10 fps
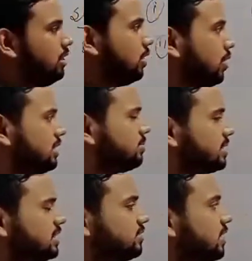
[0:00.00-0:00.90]
What is
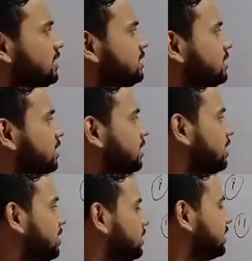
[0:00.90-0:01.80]
basic difference?
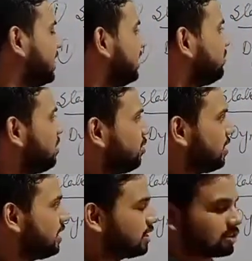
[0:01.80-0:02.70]
Static memory
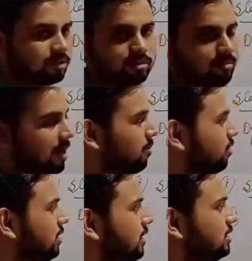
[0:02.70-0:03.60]
allocation,
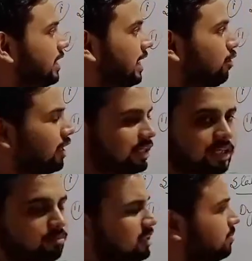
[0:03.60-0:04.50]
memory is
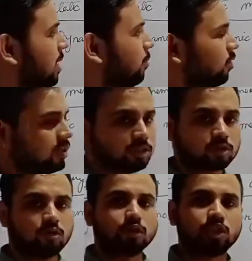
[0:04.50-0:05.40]
allocated means memory is
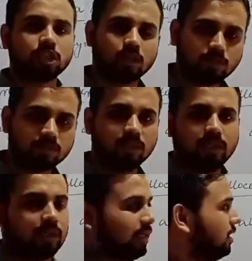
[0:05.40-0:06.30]

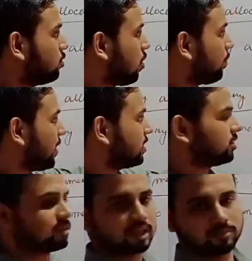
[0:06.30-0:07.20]
consumed in
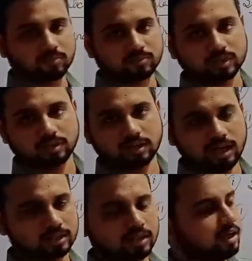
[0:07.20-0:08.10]
compilation time,
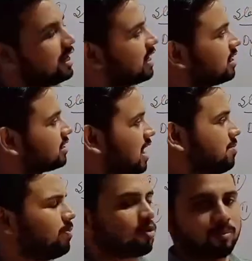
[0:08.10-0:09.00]
right? At the
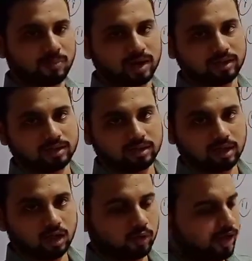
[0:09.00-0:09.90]
time of compile.
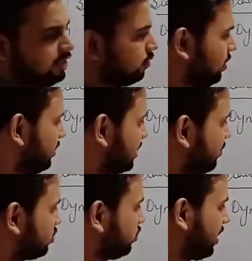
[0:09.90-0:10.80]
When we
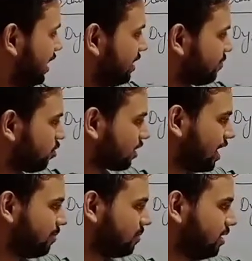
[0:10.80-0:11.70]
suppose we write a
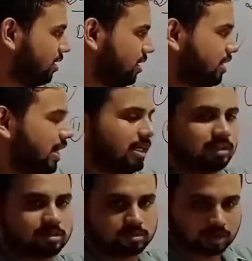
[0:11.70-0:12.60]
program,
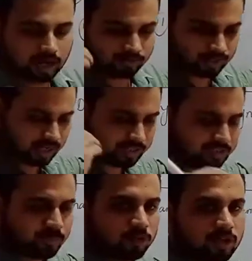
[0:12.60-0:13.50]
and after writing
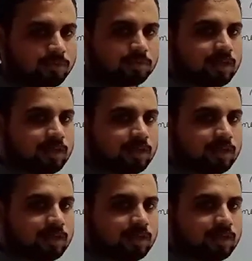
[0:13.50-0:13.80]
the program,